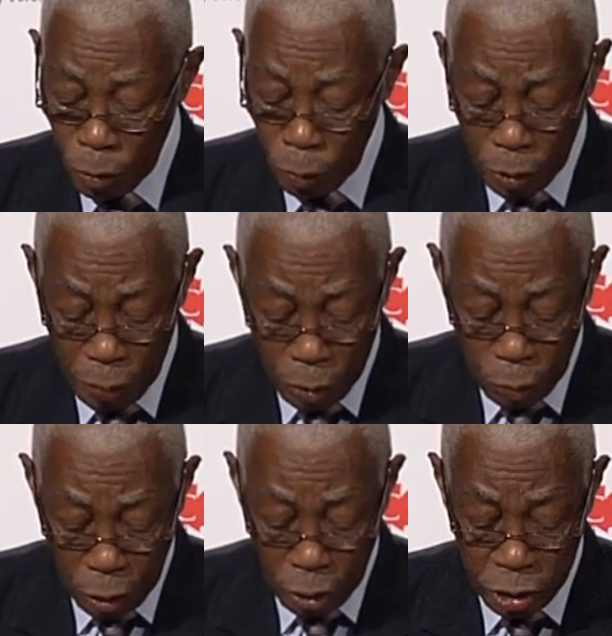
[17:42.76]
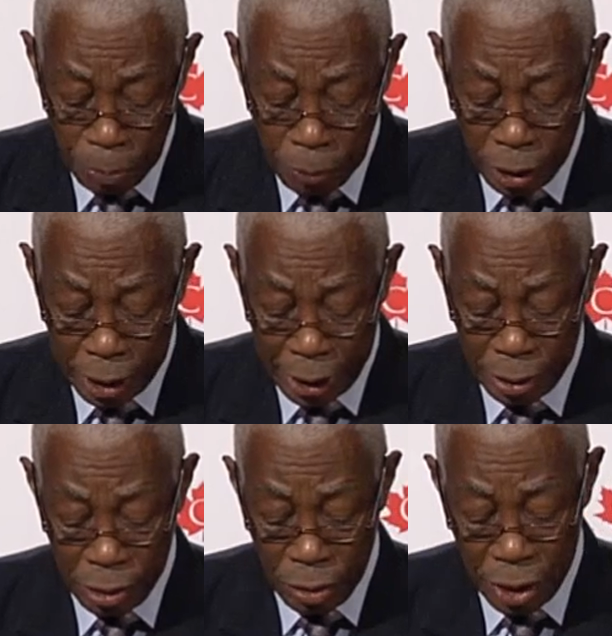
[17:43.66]
We will work to
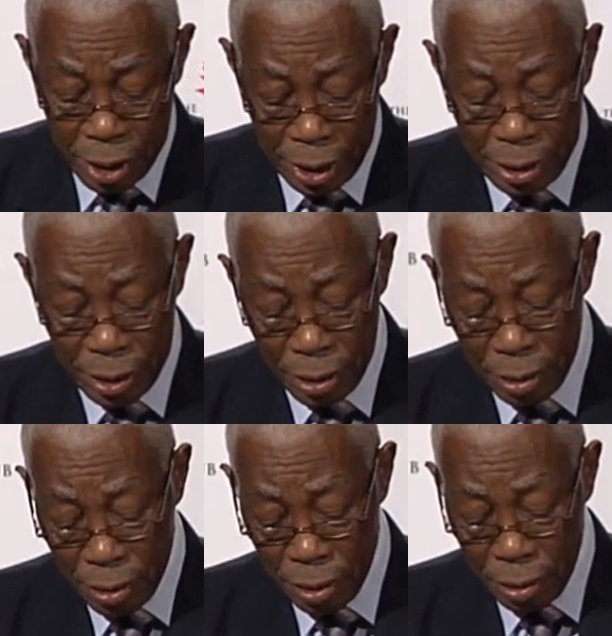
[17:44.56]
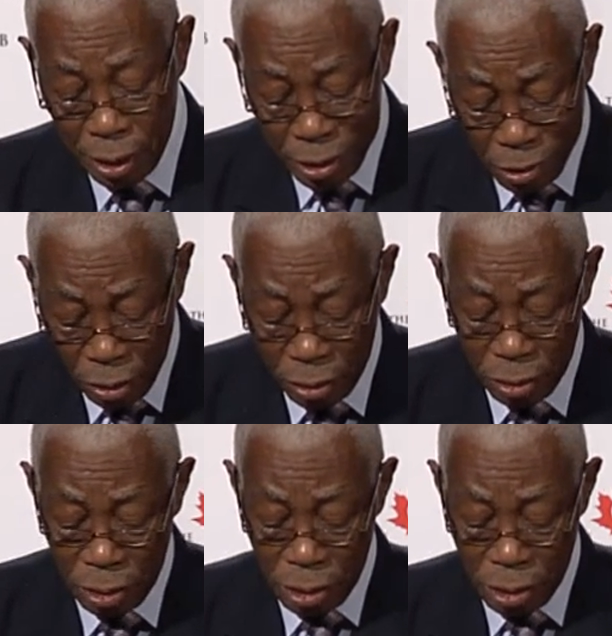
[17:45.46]
protect our citizens, the young